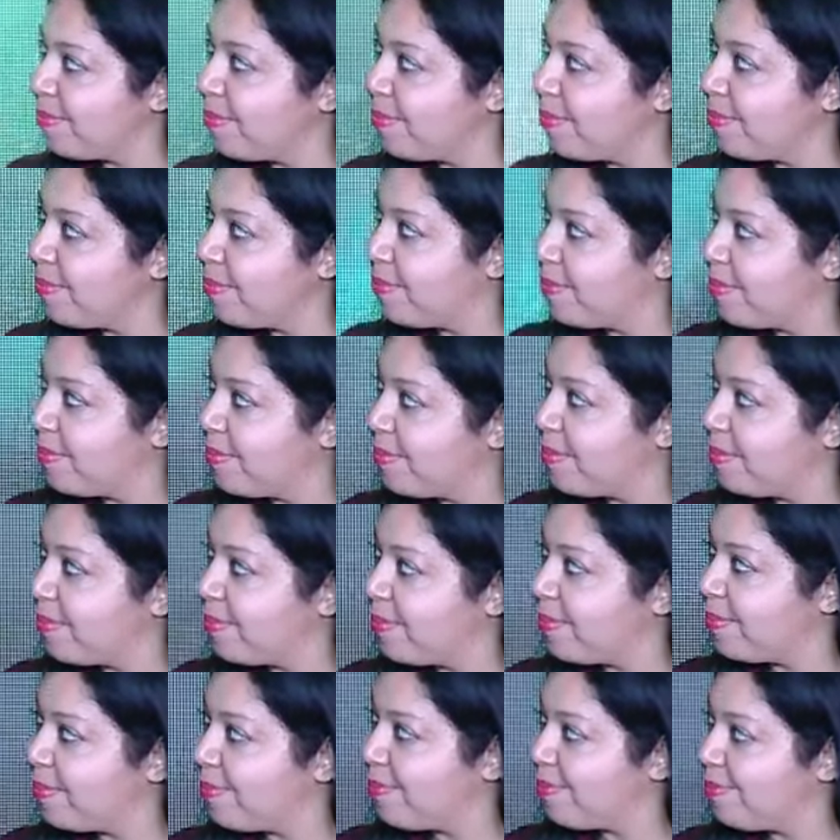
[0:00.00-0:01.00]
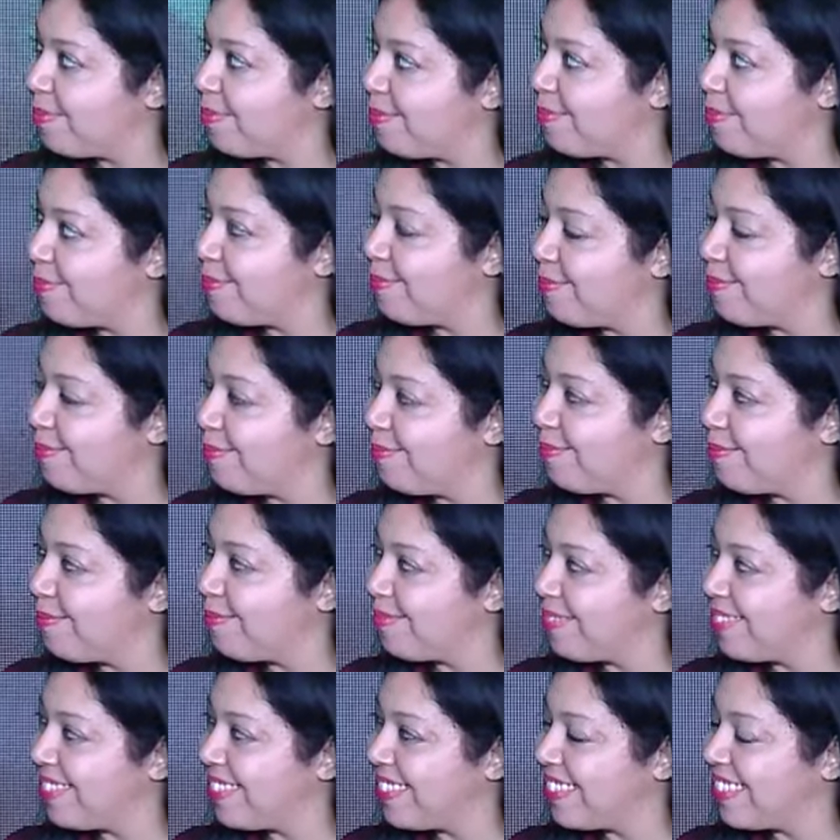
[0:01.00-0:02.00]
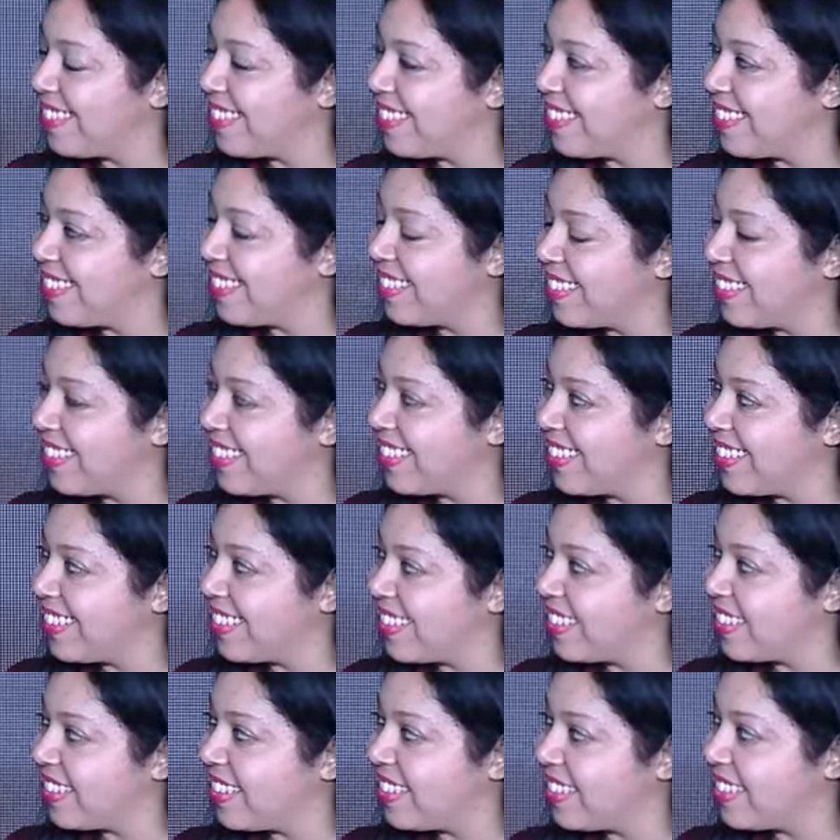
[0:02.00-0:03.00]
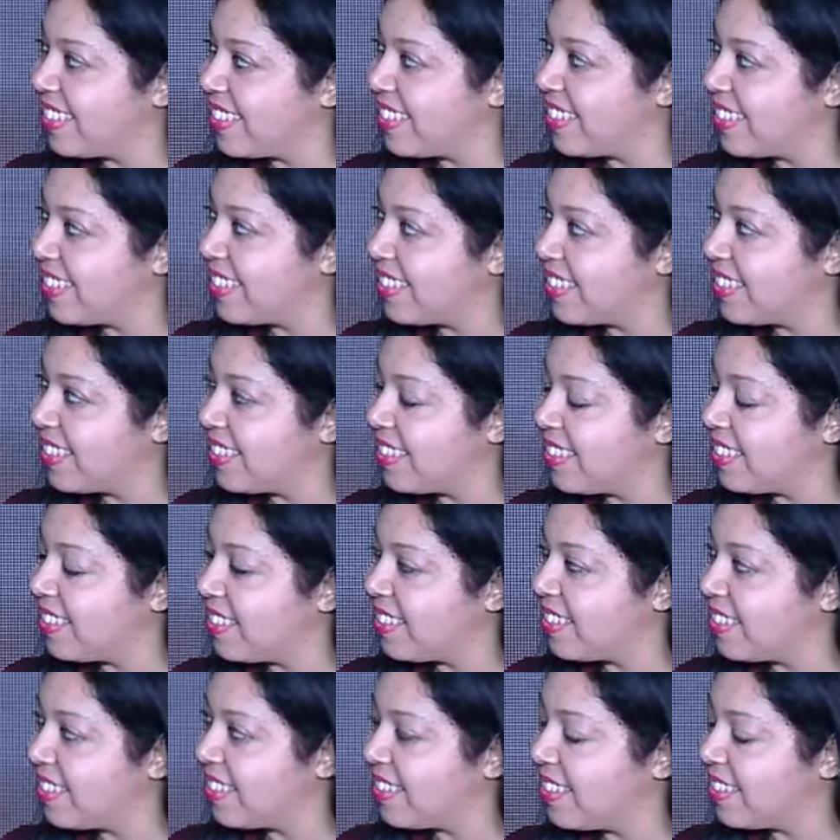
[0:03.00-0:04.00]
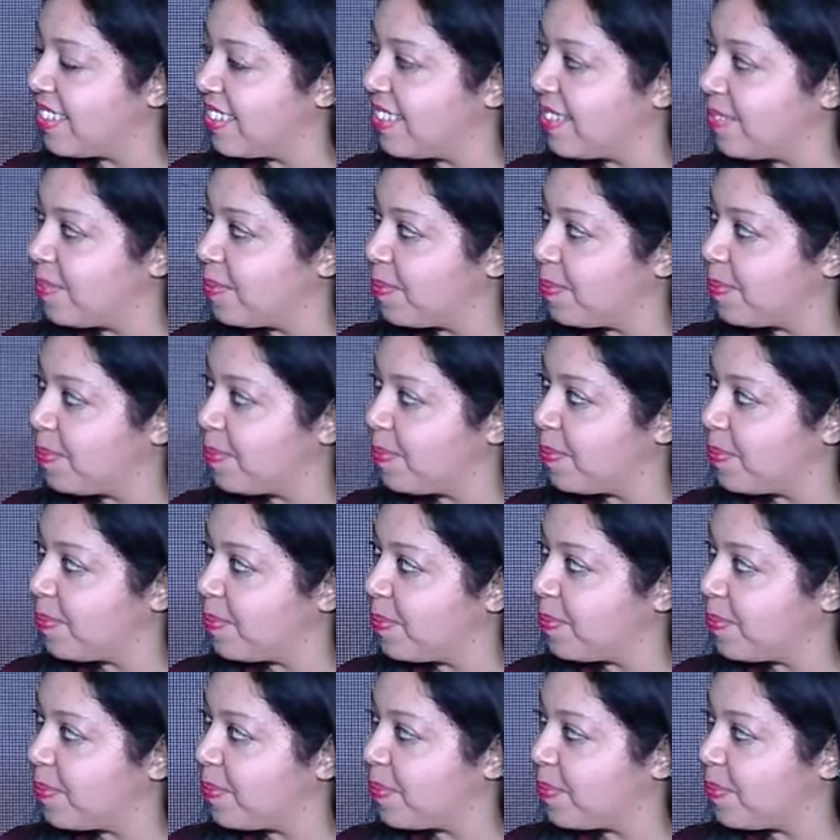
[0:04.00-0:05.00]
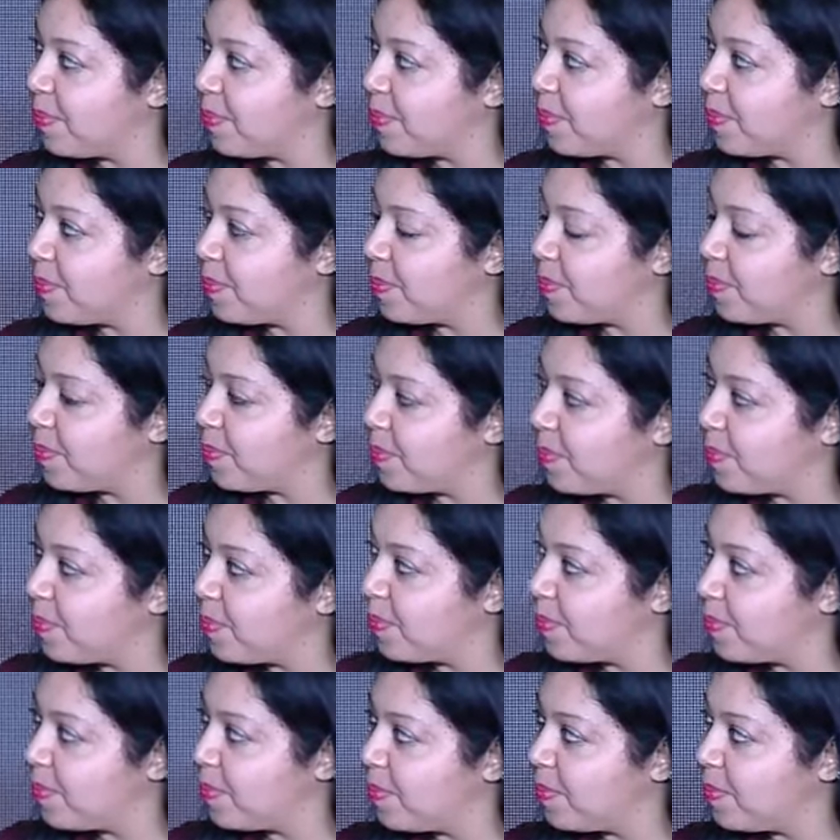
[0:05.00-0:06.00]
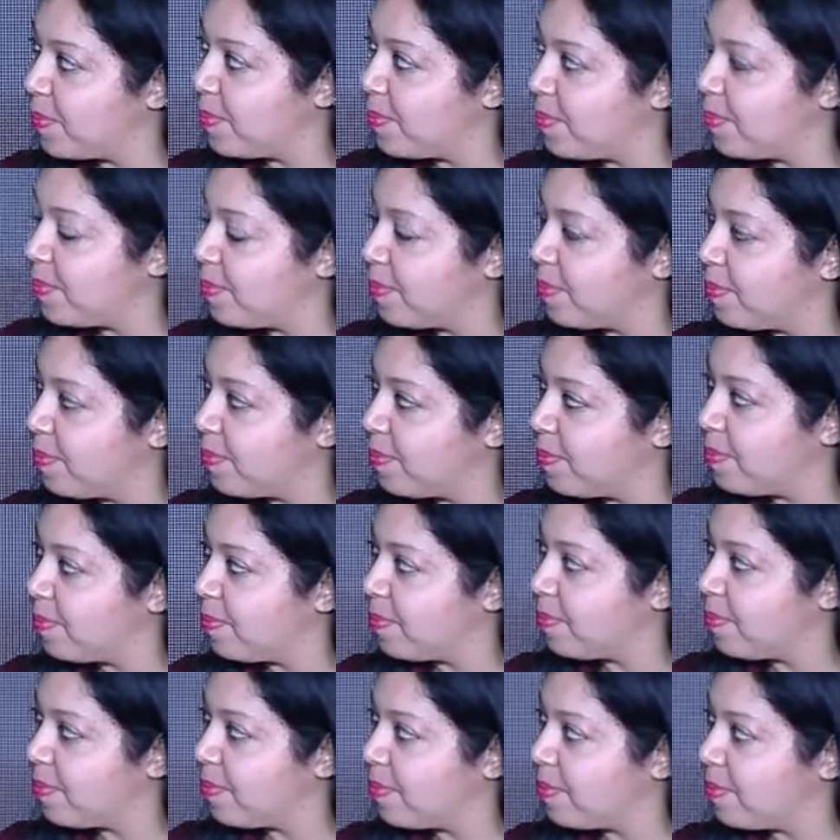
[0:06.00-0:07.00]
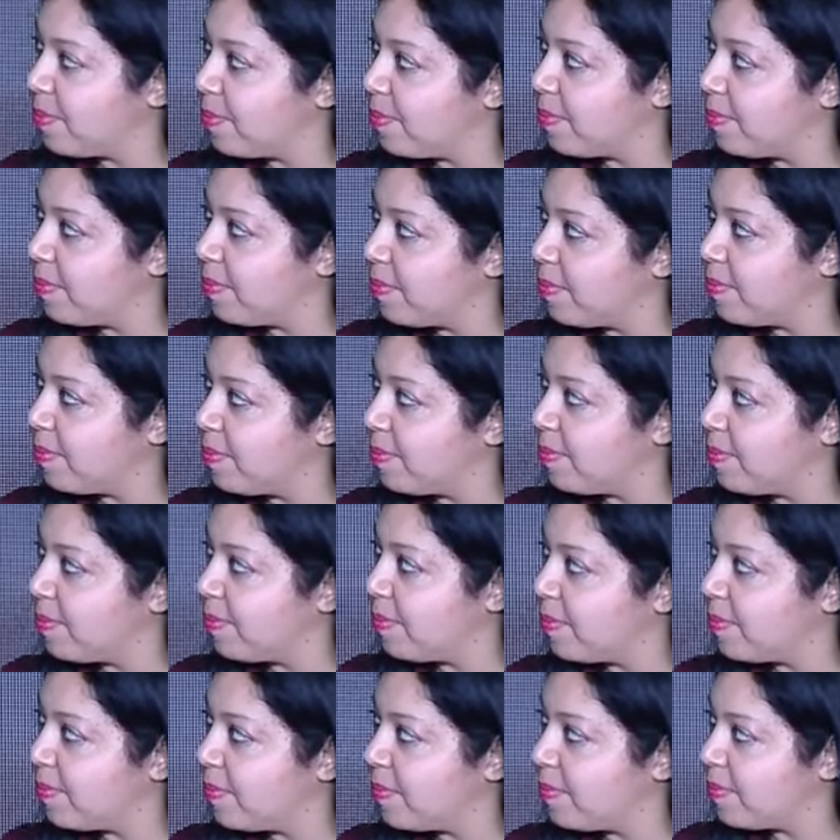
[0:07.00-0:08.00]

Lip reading: (silent)